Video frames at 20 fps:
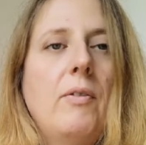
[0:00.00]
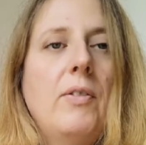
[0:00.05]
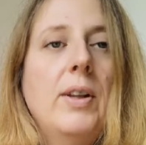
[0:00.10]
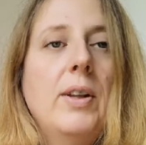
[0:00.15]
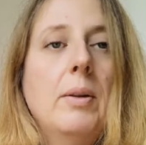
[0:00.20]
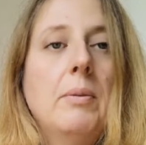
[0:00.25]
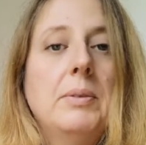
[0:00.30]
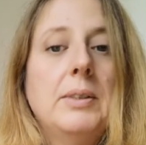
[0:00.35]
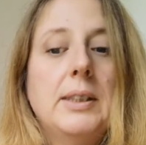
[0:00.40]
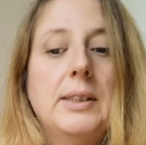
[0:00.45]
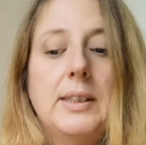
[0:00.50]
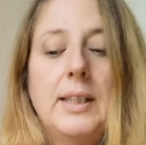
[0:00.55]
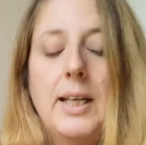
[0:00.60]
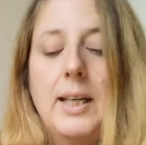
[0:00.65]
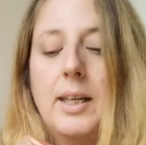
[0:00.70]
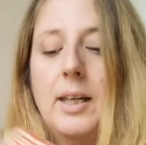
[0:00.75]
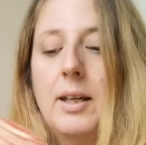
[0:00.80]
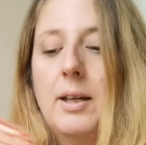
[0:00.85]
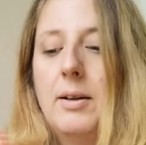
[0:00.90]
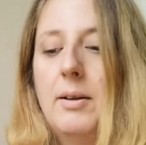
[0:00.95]
film
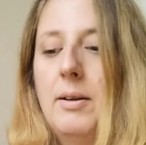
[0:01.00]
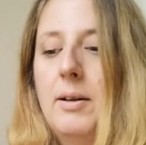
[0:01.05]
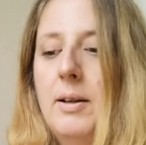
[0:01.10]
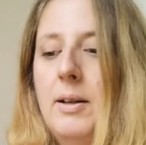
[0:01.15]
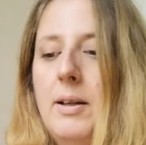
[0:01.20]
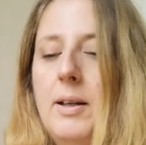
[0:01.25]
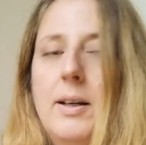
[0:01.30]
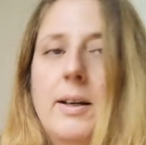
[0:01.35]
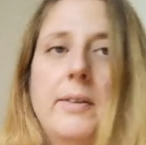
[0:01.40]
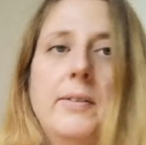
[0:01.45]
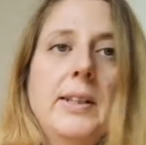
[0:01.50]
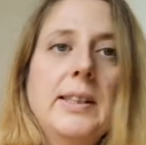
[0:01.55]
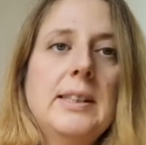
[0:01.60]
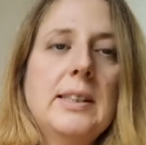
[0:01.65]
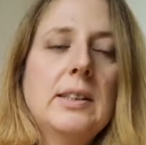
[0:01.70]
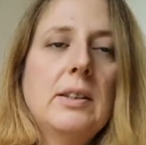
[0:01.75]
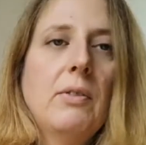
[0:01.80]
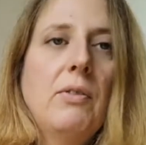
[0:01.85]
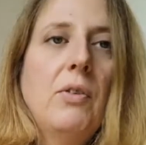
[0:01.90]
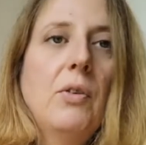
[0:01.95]
today, and
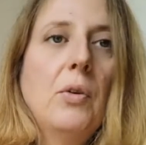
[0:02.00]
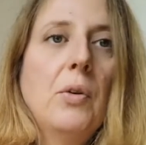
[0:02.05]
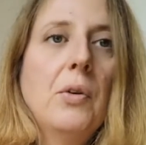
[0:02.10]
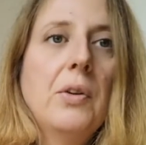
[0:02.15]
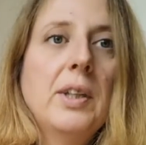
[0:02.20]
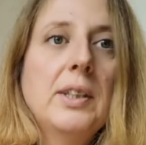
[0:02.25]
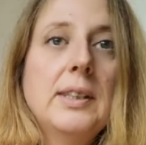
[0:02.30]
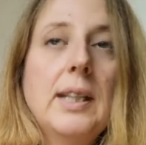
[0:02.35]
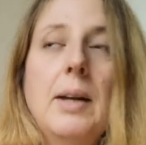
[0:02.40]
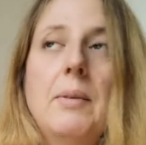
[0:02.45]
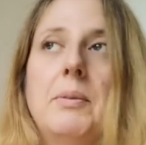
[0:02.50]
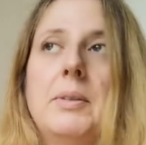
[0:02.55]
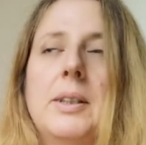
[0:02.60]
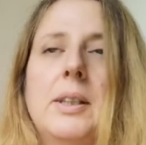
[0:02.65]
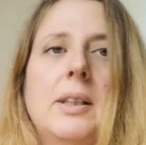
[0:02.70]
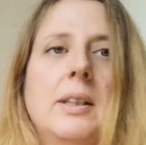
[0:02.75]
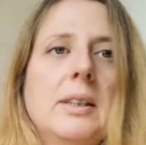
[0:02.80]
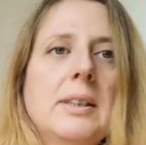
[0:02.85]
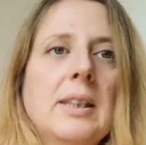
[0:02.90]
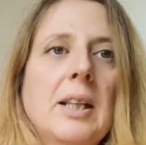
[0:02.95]
this is the fourth
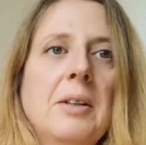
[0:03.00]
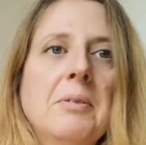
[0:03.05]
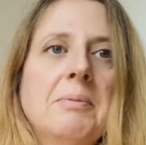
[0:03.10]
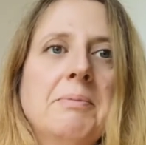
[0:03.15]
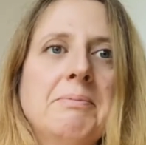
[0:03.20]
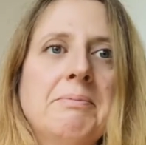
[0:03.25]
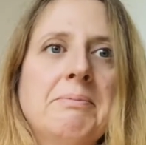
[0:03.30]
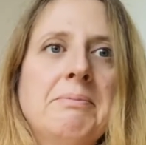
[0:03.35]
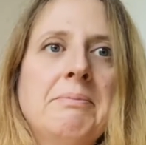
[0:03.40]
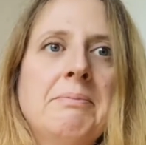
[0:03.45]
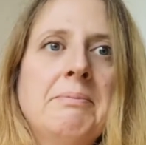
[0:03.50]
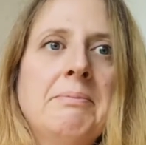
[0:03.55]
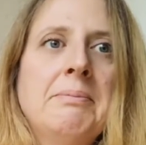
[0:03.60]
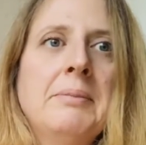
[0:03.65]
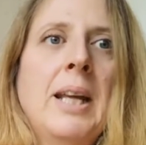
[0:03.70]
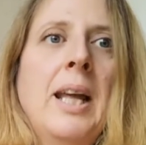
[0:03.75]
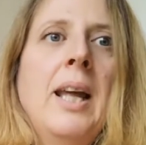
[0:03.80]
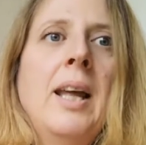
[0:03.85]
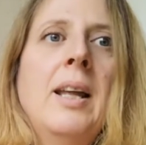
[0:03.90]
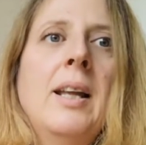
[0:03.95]
attempt. So
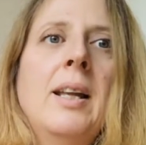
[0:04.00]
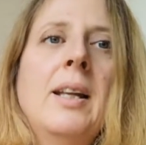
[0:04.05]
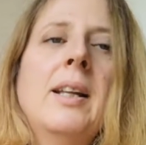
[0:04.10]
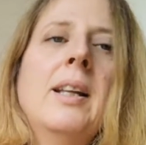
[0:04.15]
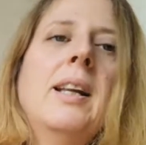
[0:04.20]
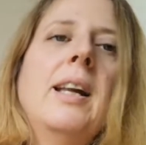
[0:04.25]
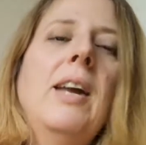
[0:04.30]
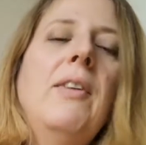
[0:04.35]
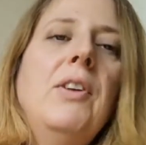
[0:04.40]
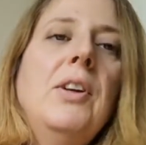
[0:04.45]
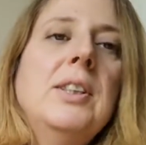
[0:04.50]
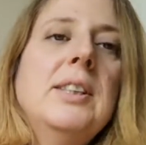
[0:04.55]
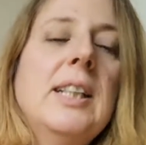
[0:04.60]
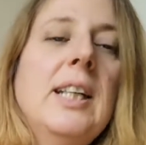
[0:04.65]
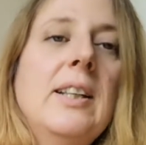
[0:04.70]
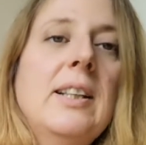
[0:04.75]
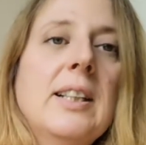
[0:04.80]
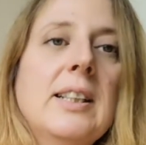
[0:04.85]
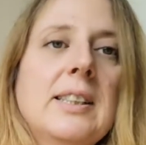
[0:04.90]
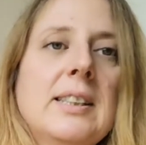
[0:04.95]
if you
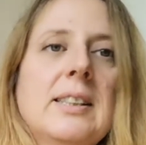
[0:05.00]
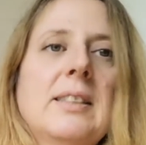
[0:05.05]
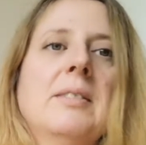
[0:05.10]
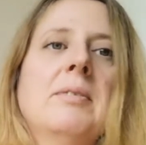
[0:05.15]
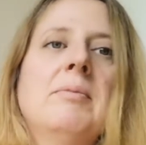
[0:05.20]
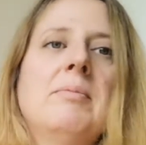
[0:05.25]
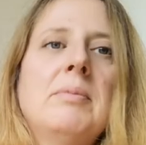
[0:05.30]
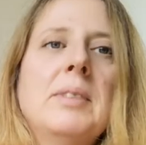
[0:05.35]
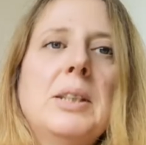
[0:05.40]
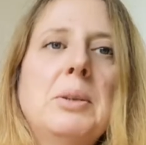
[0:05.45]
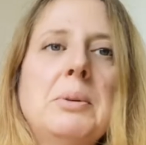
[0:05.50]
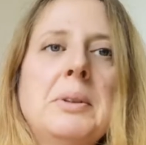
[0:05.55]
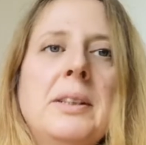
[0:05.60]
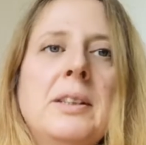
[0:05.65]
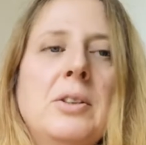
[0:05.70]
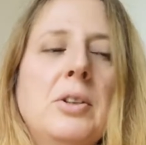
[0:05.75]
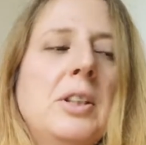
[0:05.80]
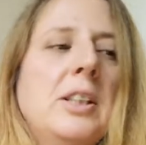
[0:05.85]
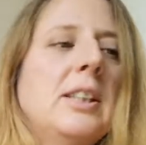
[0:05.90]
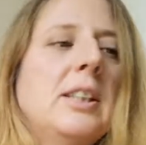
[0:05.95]
see this
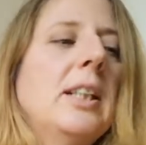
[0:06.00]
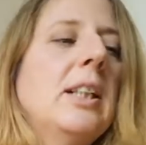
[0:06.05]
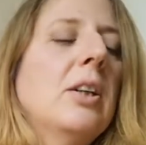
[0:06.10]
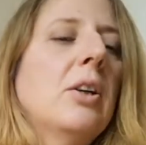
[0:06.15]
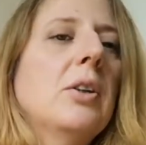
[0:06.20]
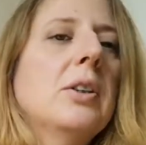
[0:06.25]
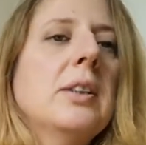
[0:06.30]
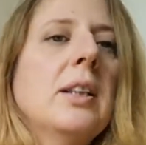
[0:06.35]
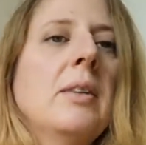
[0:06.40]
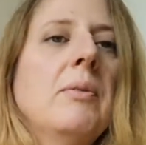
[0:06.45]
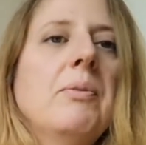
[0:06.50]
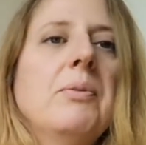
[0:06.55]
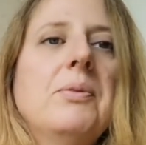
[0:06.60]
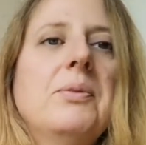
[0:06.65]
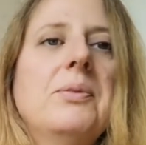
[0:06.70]
was as good as it got.